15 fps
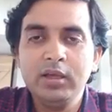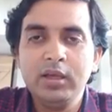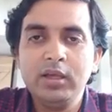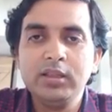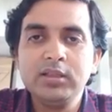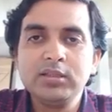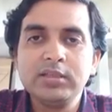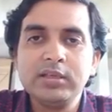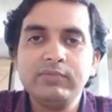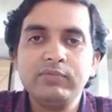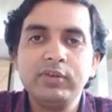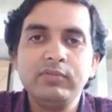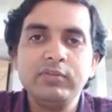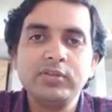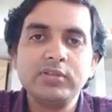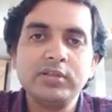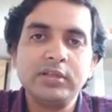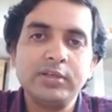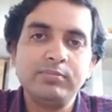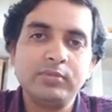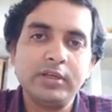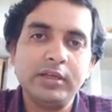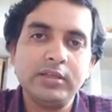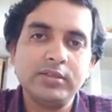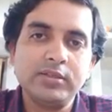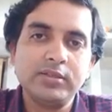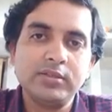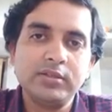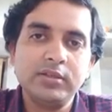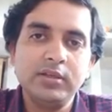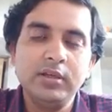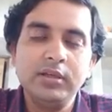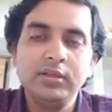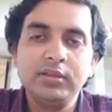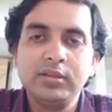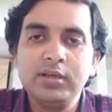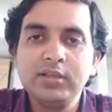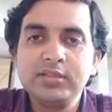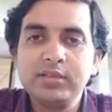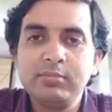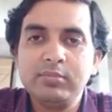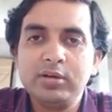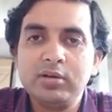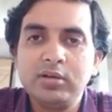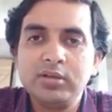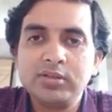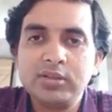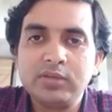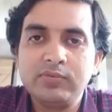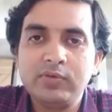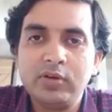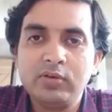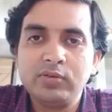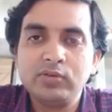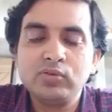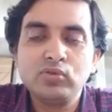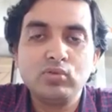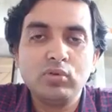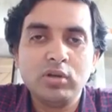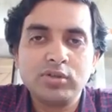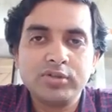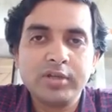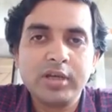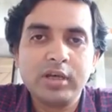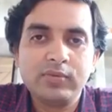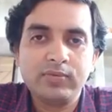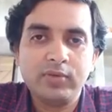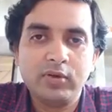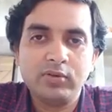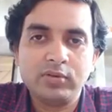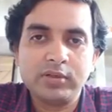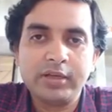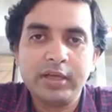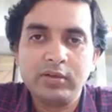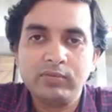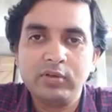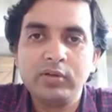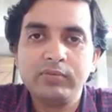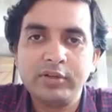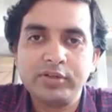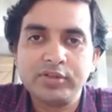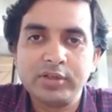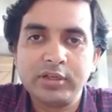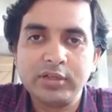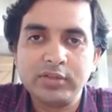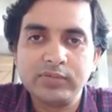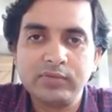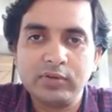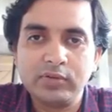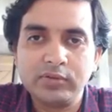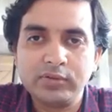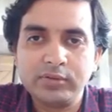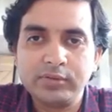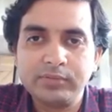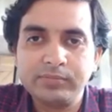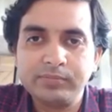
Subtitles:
In this amphibians and reptiles, three-chamber hearts are found, two atria are found and one ventricle is found.